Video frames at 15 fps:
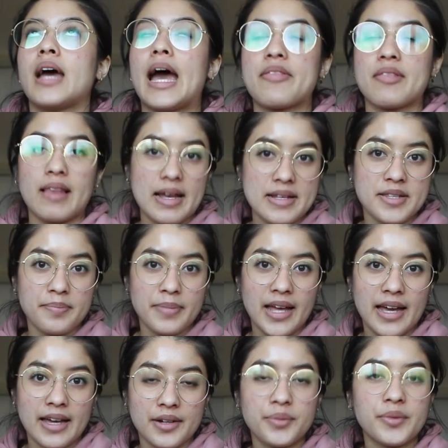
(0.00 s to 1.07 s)
at
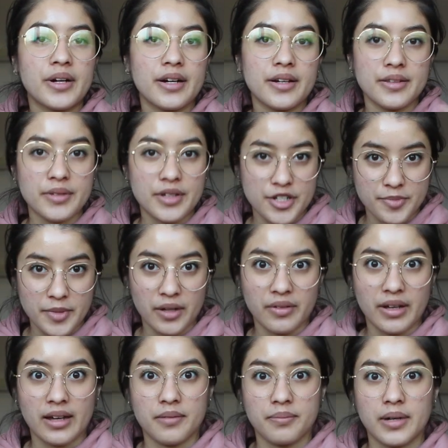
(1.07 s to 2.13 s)
Leidseplein where there's
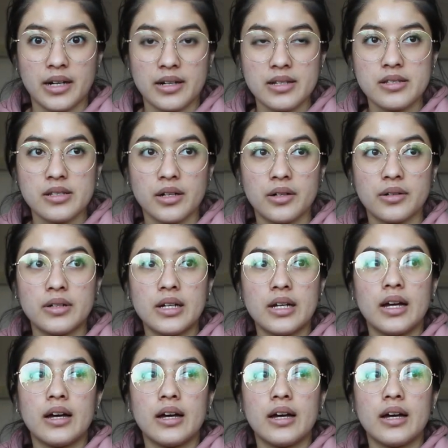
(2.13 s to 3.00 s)
Melkweg and Paradiso